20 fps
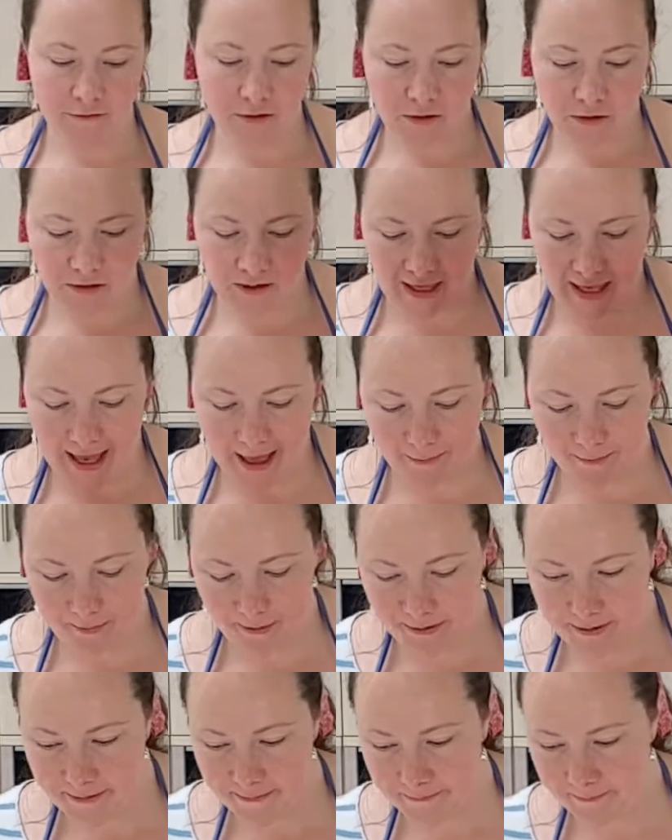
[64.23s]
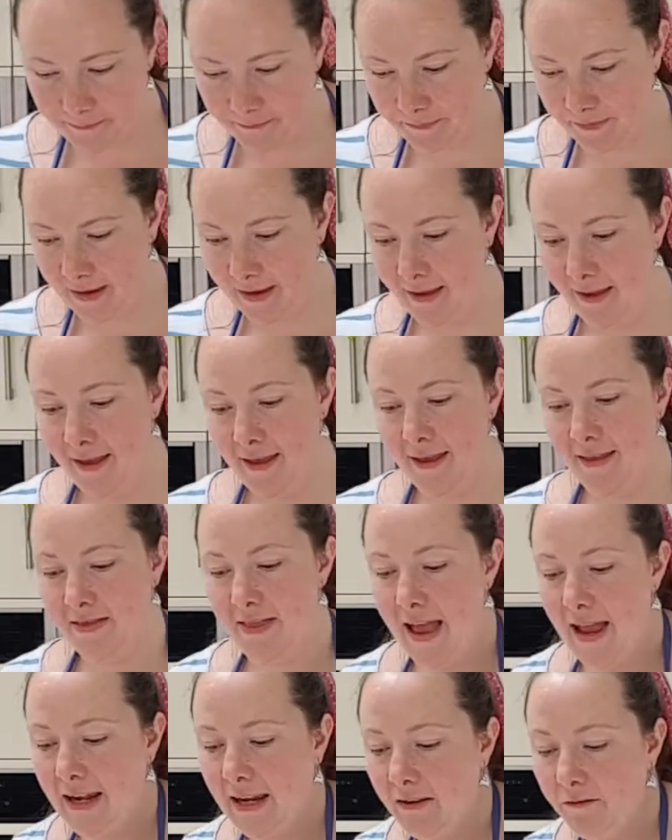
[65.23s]
of a cooking apple.
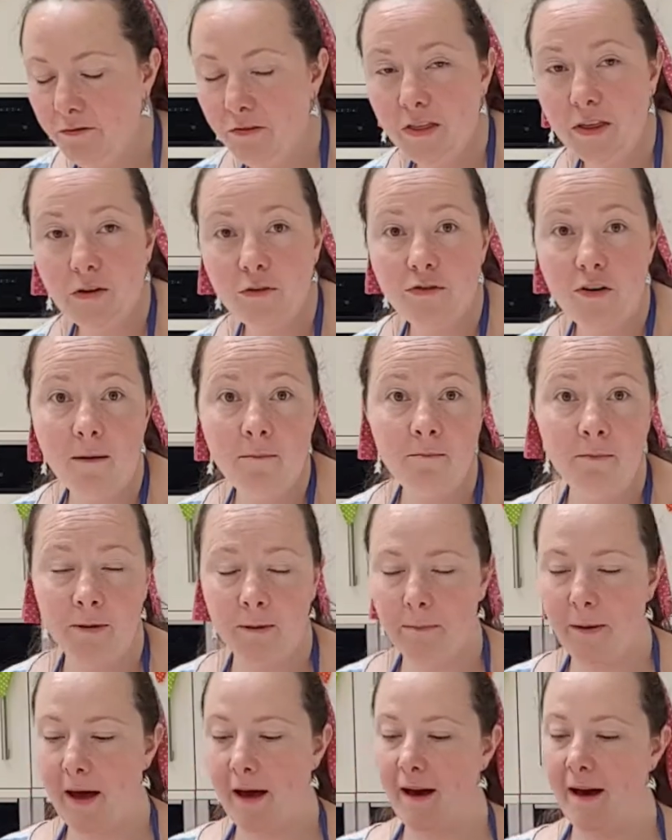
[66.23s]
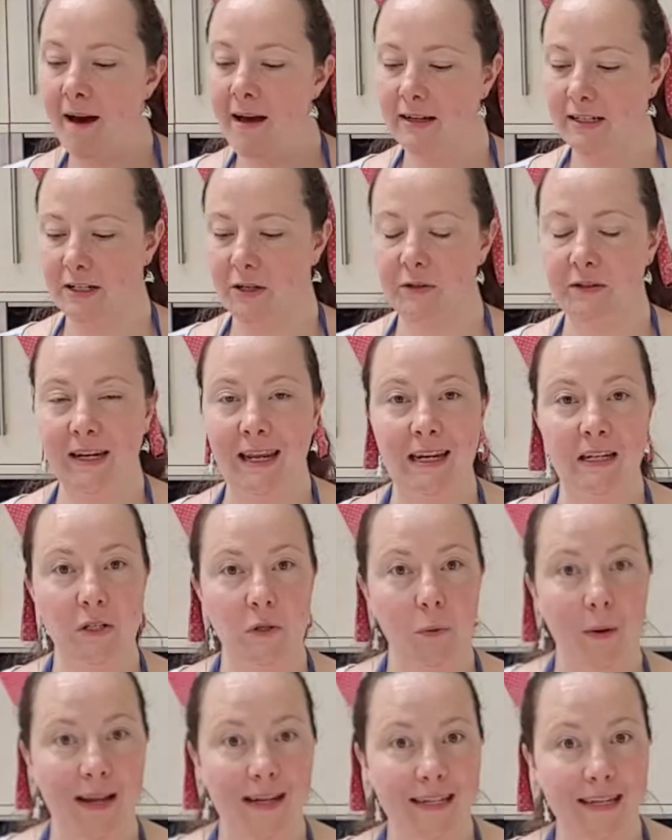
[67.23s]
Then for the crumble part, you'll need
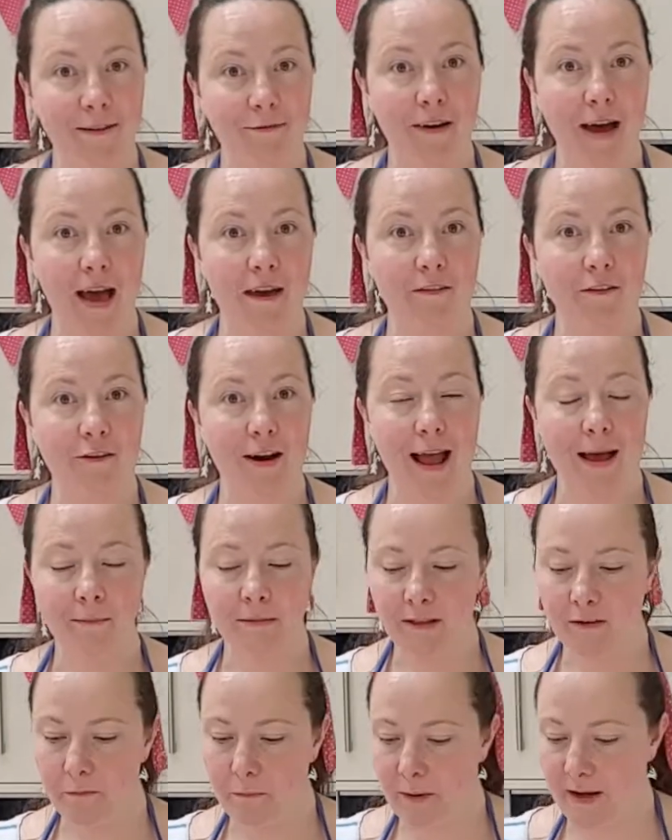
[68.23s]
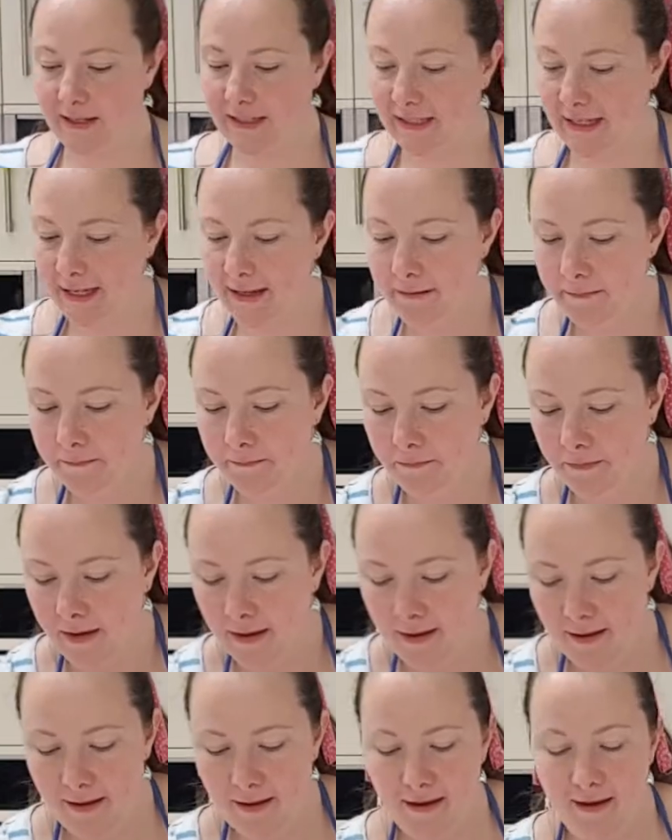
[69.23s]
25 grams of butter,
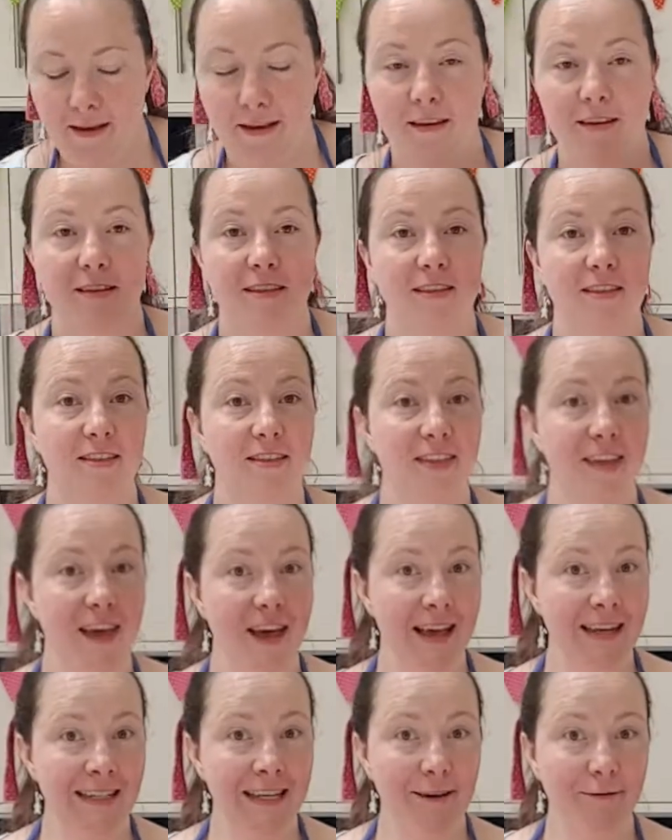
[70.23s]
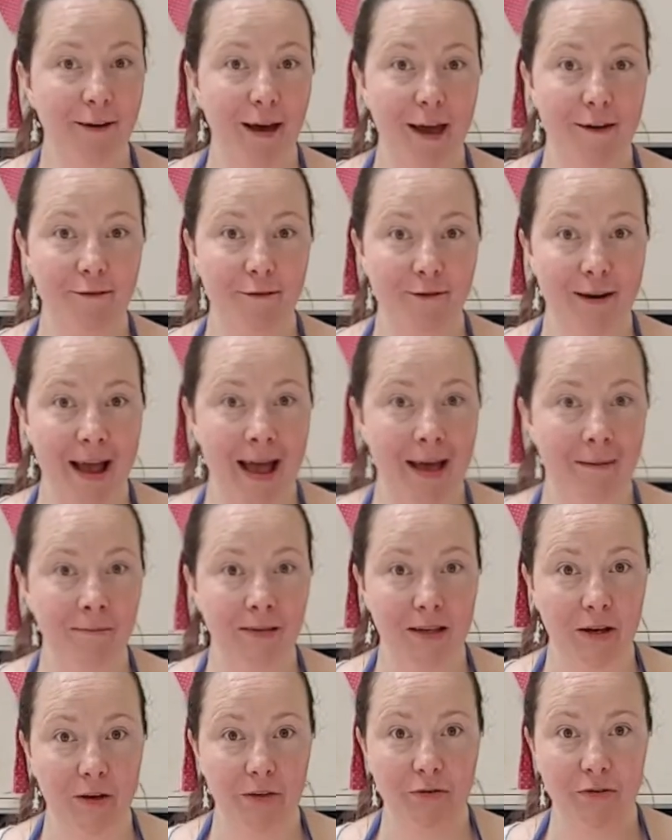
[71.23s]
35
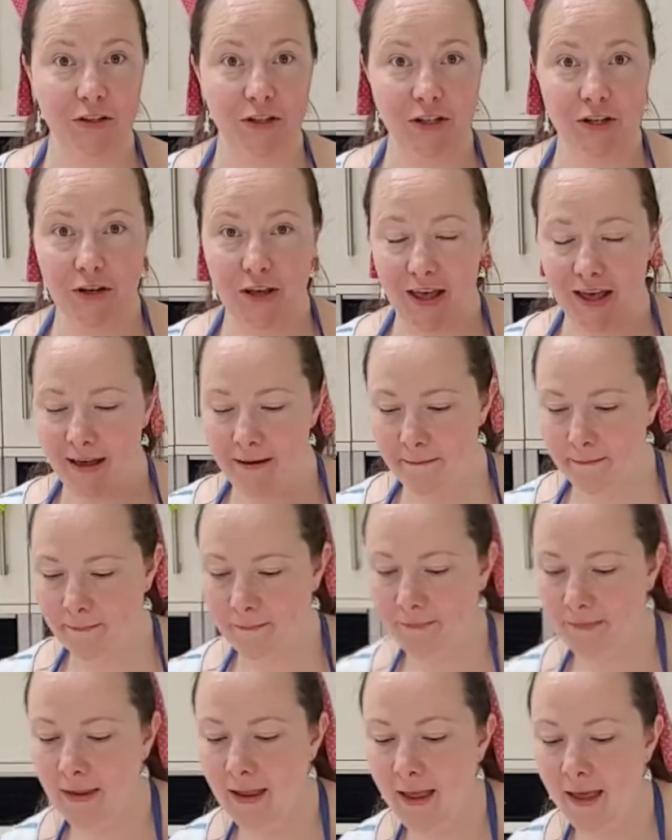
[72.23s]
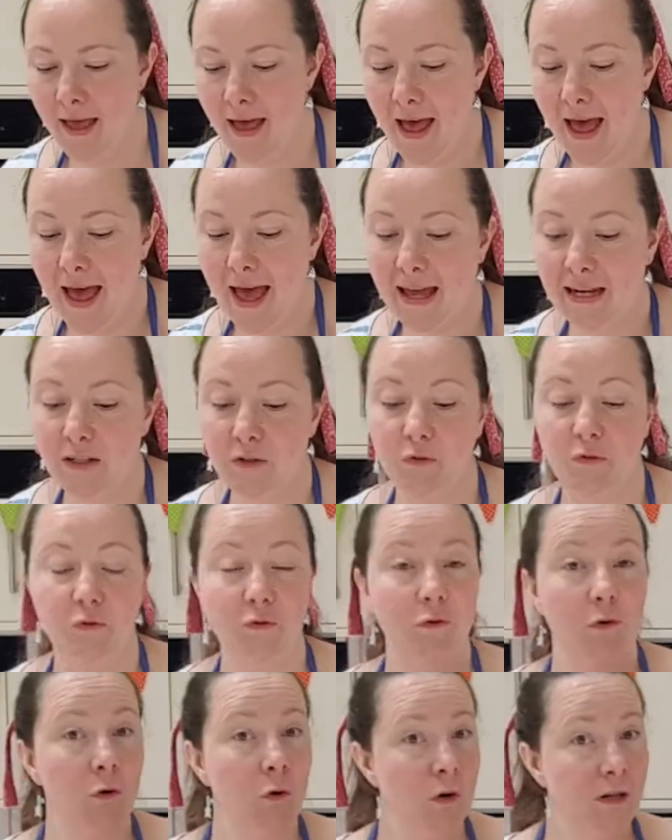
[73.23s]
grams of sugar, and
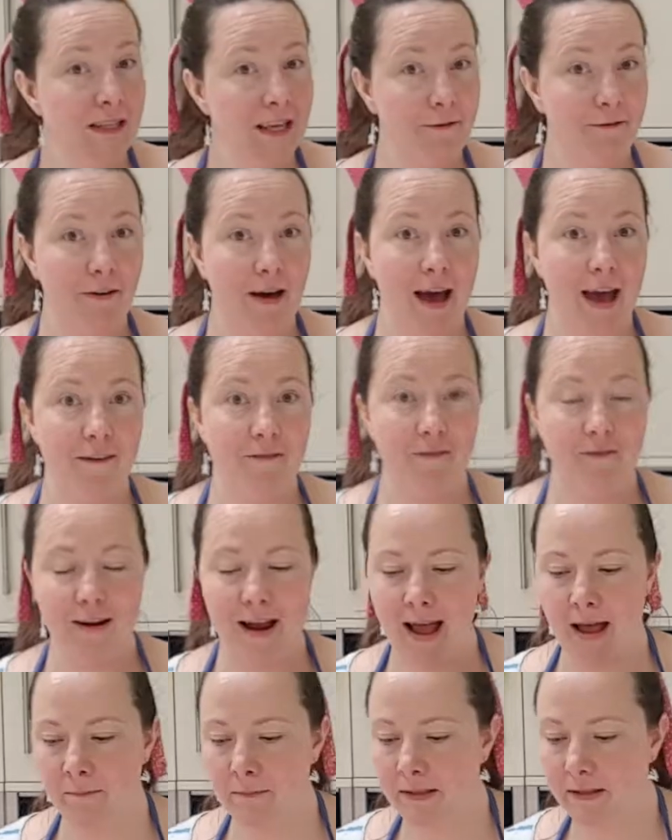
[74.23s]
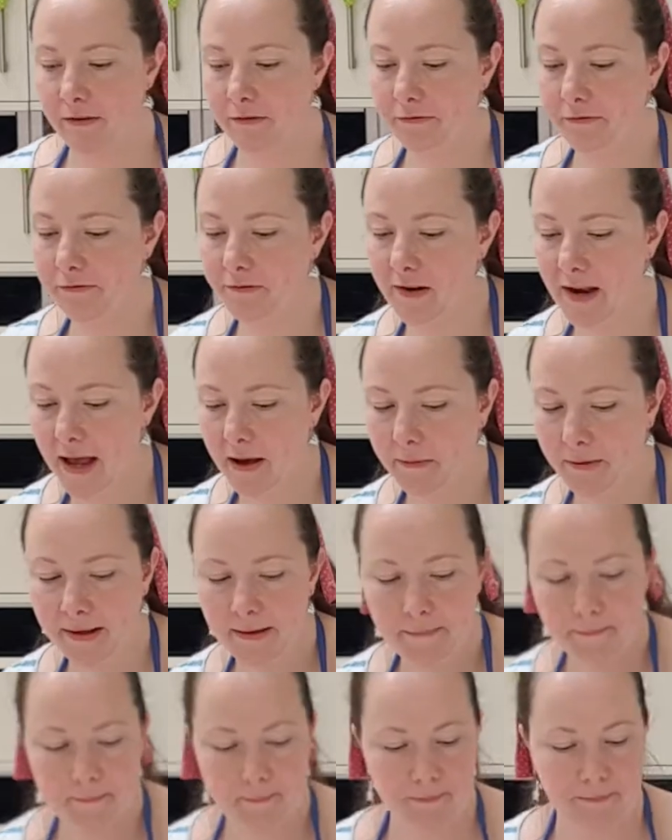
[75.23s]
45 grams of flour.